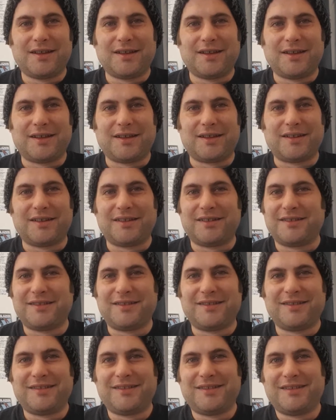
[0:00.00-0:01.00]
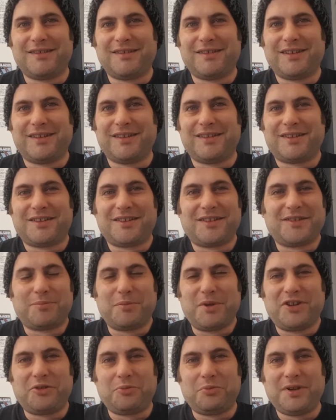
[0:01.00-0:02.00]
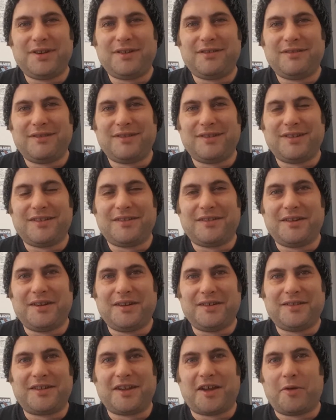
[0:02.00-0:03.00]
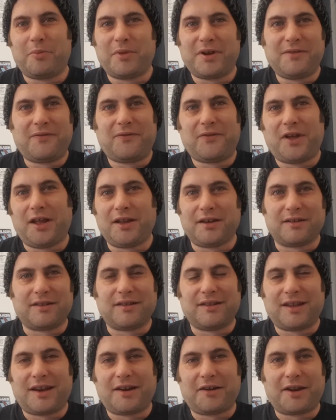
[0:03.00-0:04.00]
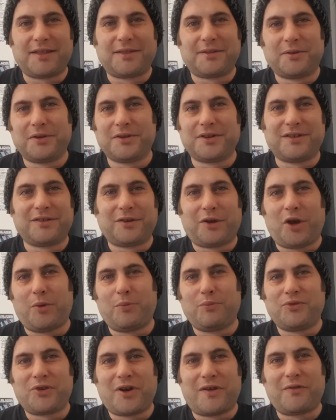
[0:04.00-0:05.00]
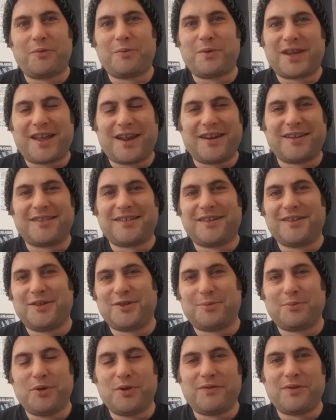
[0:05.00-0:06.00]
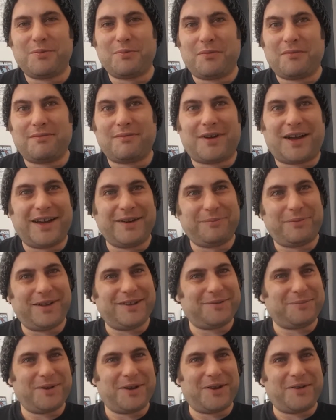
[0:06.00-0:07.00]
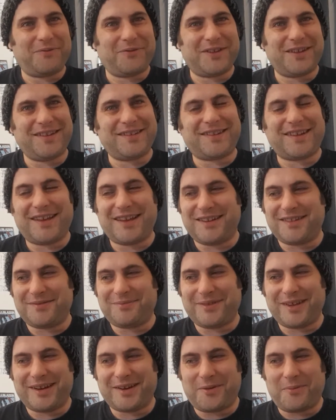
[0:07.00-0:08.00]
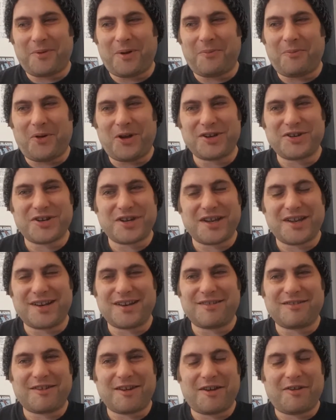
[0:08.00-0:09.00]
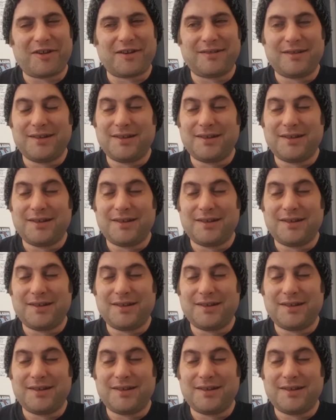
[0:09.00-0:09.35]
Uh, it's just meant to be dumb and fun. And I thought the time travel mechanics in this movie might piss me off these days, but I'm watching it going,